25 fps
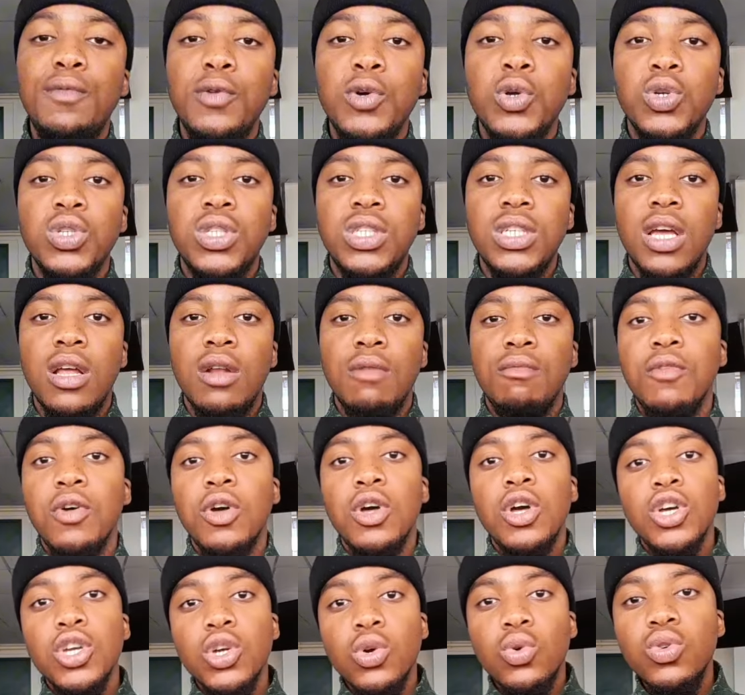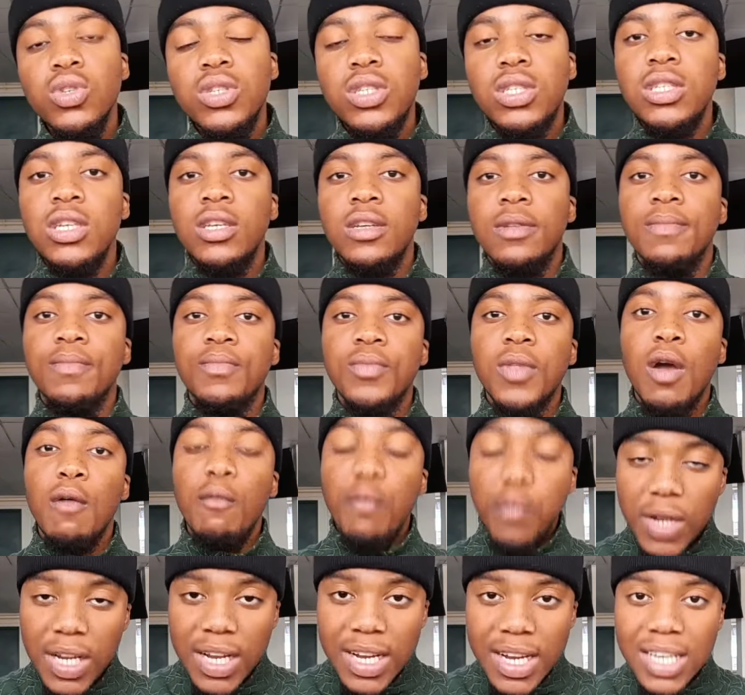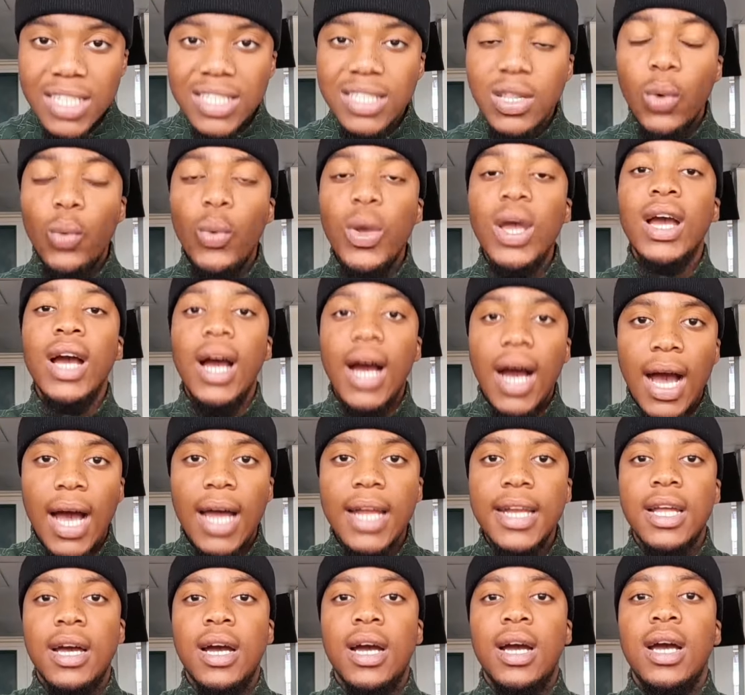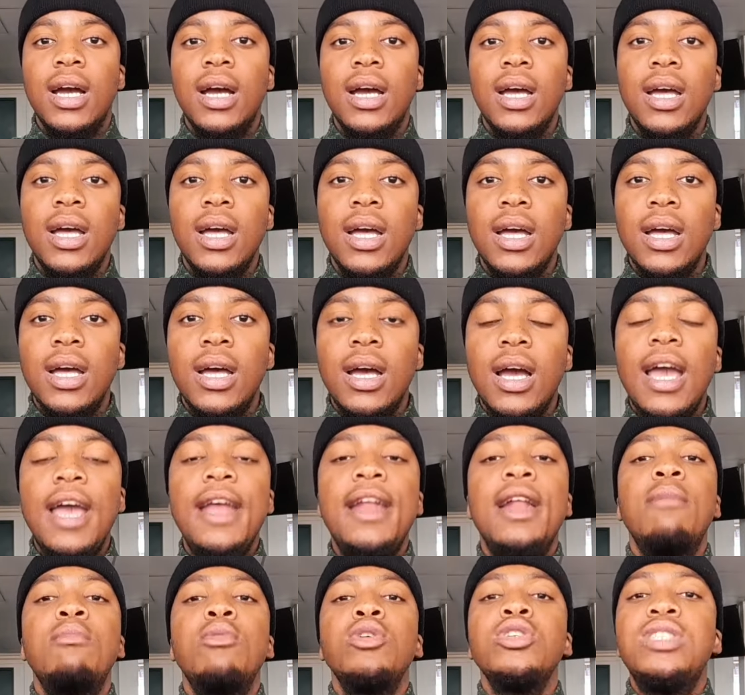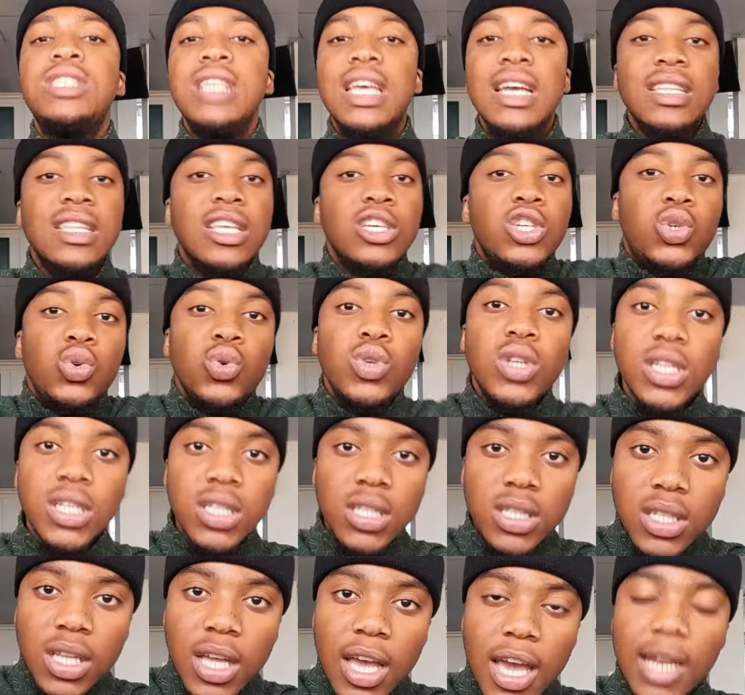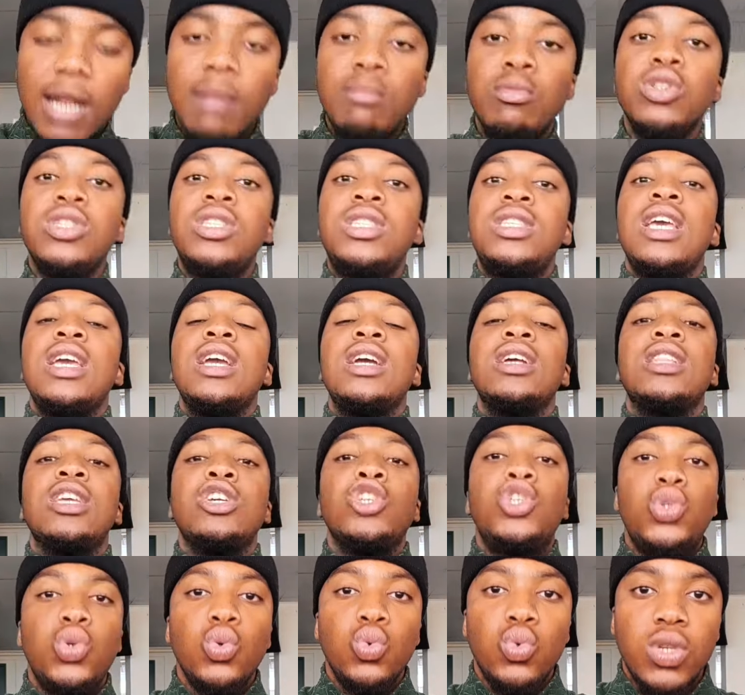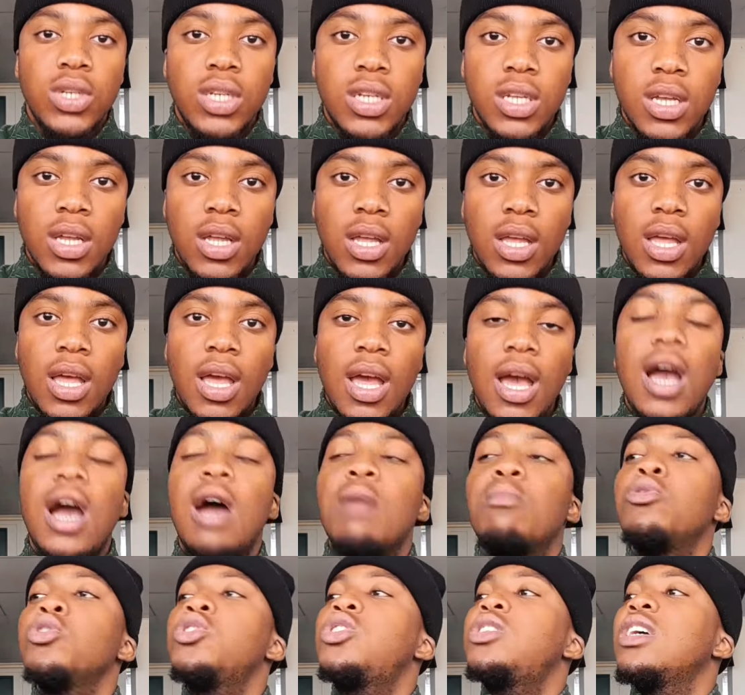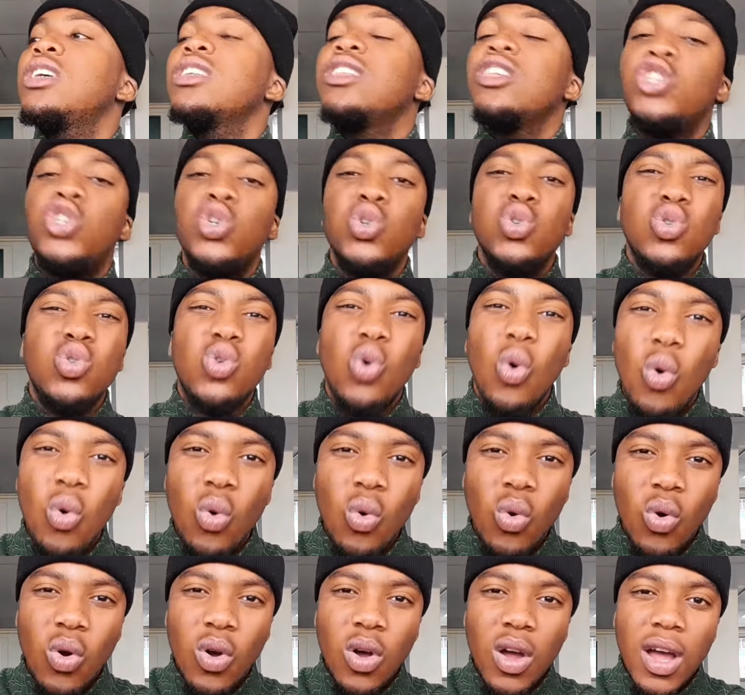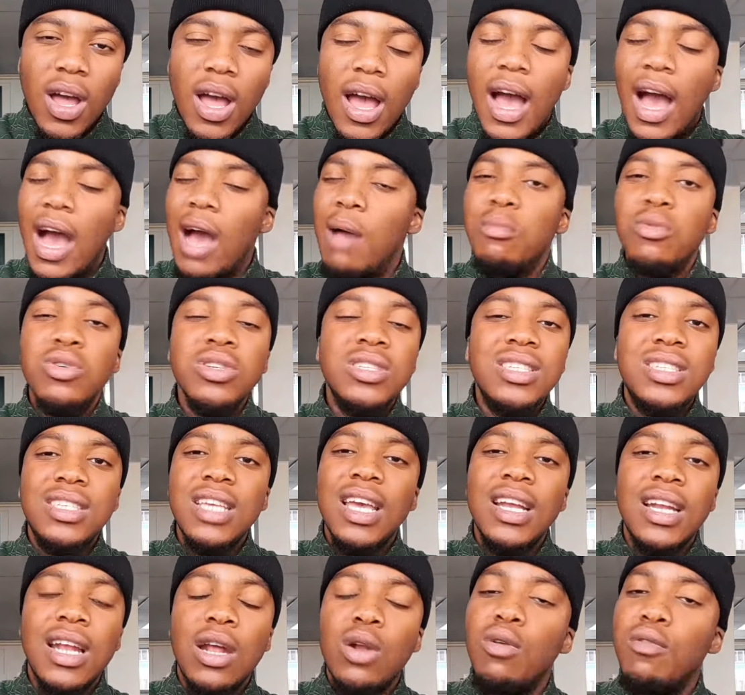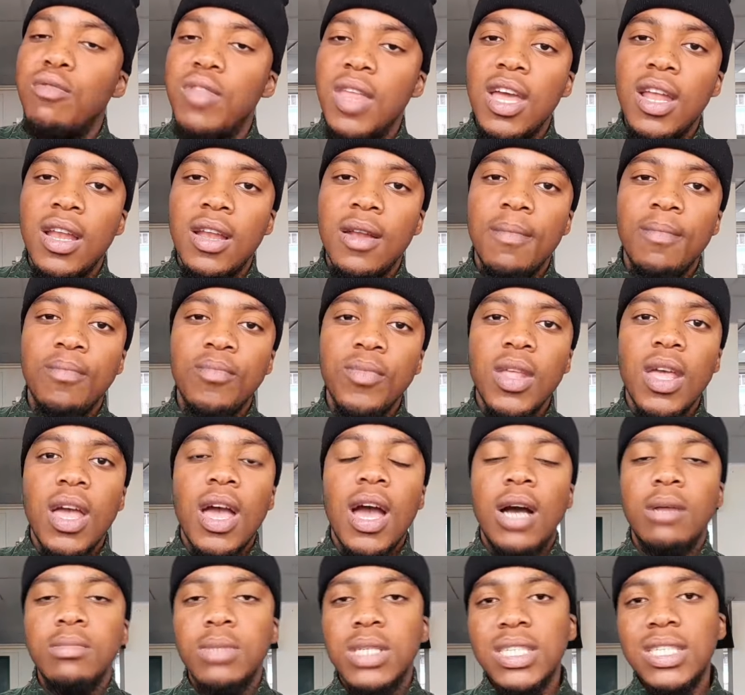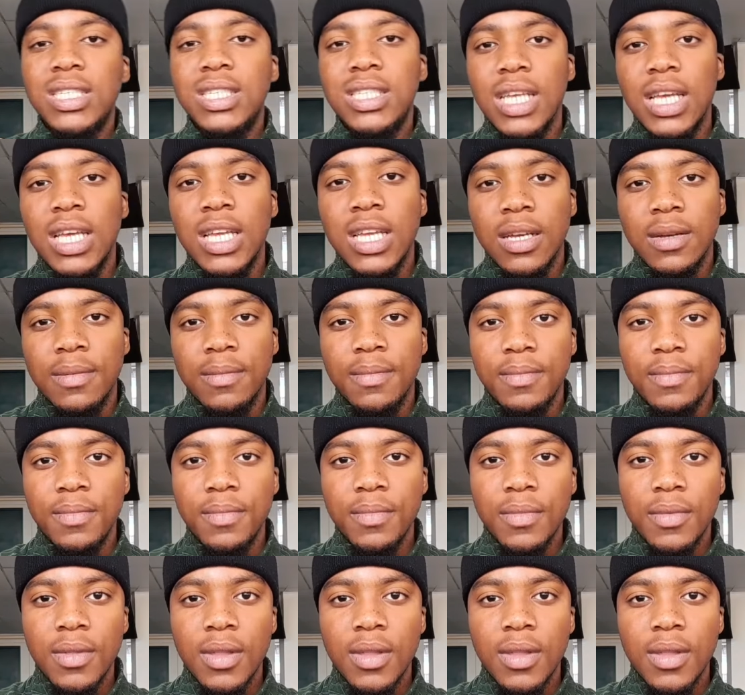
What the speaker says: for yourself. You will see. Foreigners, they work harder. And I'm not saying they shouldn't. And I'm not saying they should. I'm not saying they should go. I'm not saying none of that. I'm just saying,